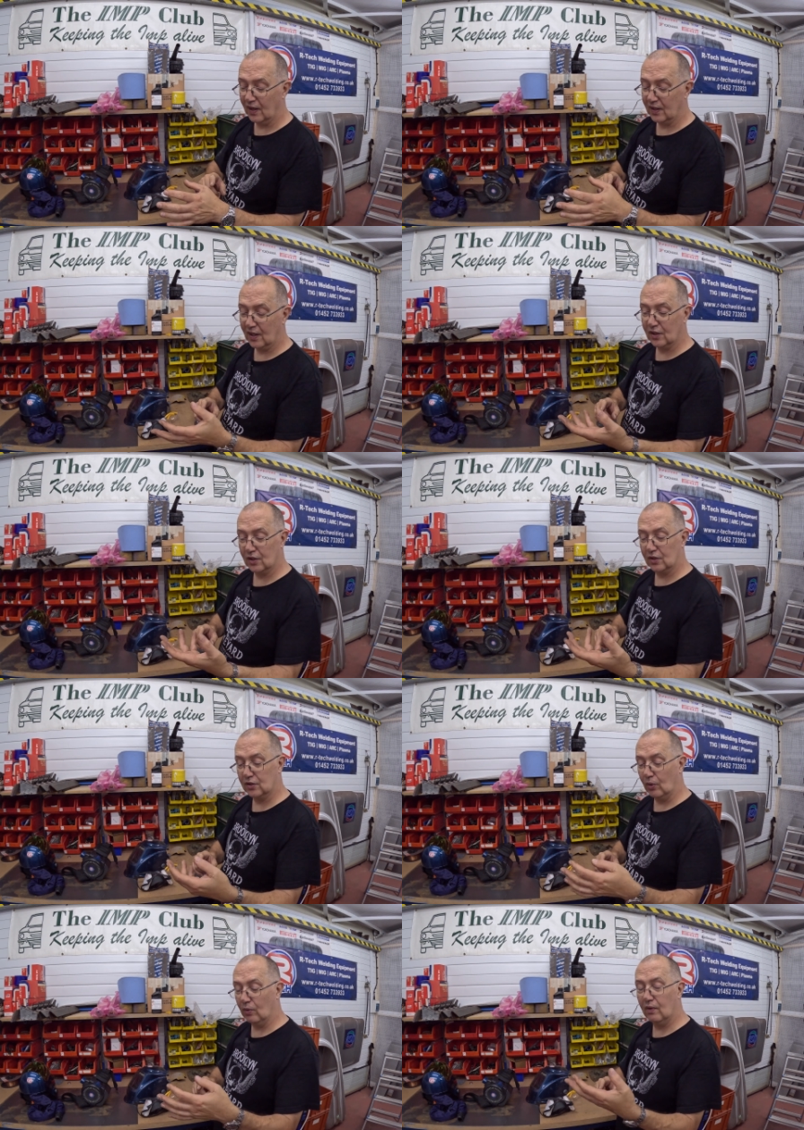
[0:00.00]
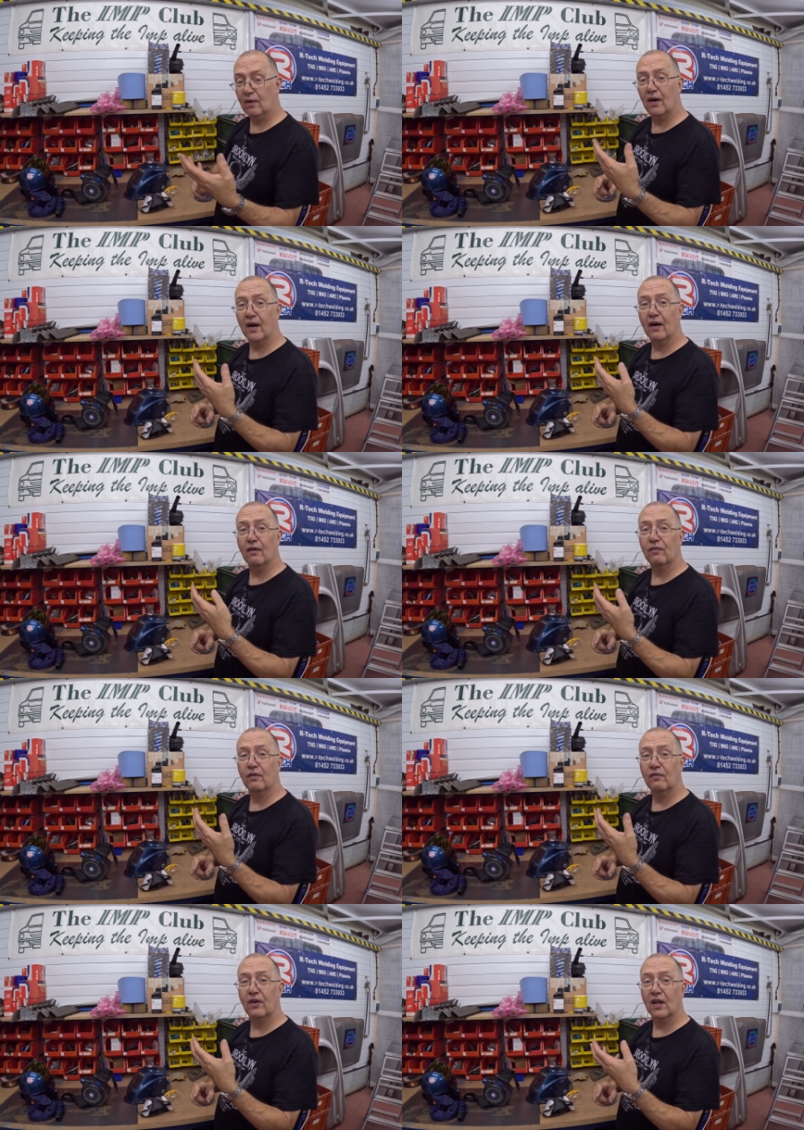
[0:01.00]
and as a result I have
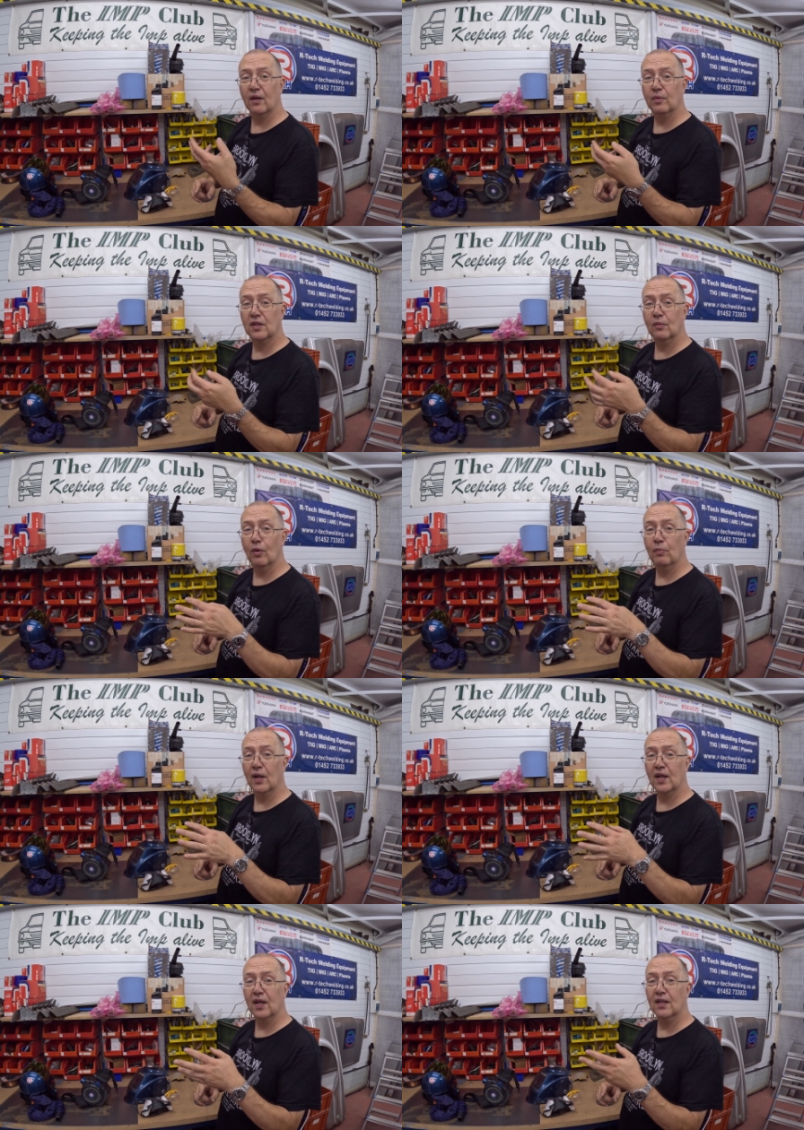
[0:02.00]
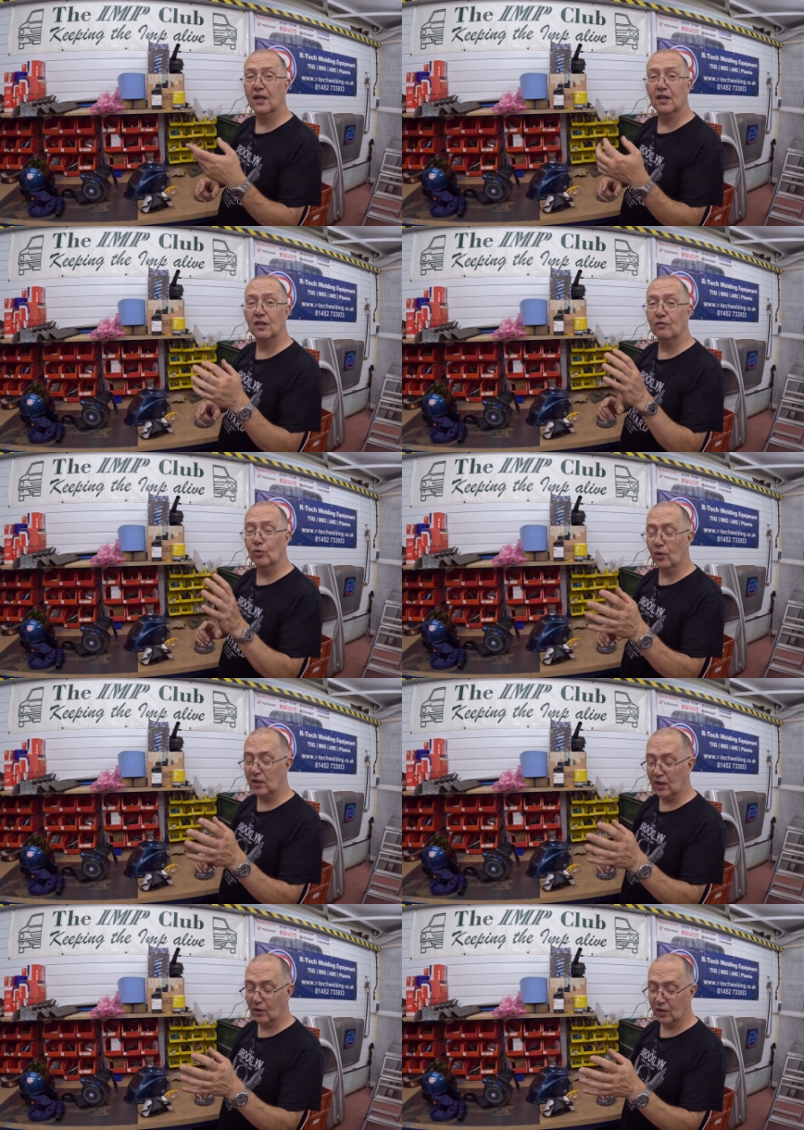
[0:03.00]
very limited mobility in there, and you've no
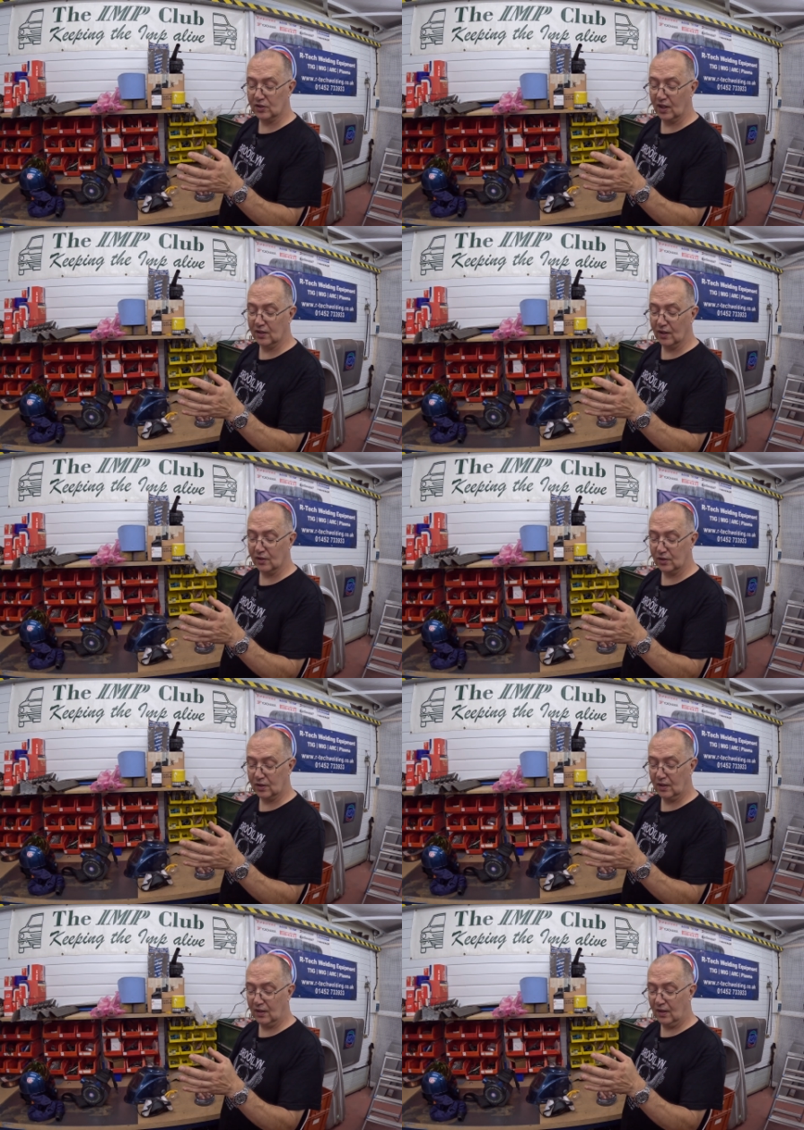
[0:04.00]
idea how that's a hindrance.